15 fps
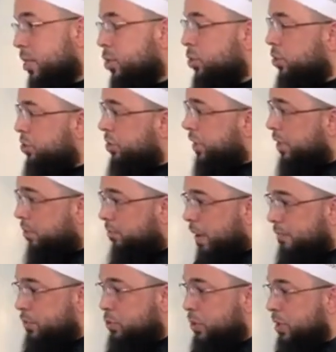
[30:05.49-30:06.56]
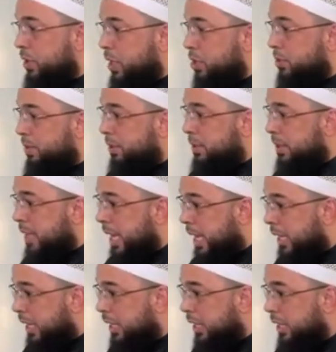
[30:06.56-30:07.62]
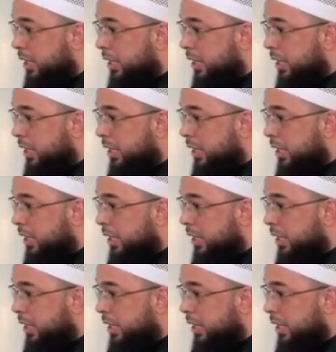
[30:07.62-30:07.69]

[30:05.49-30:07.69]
So you're seeking refuge in Allah subhanahu wa ta'ala,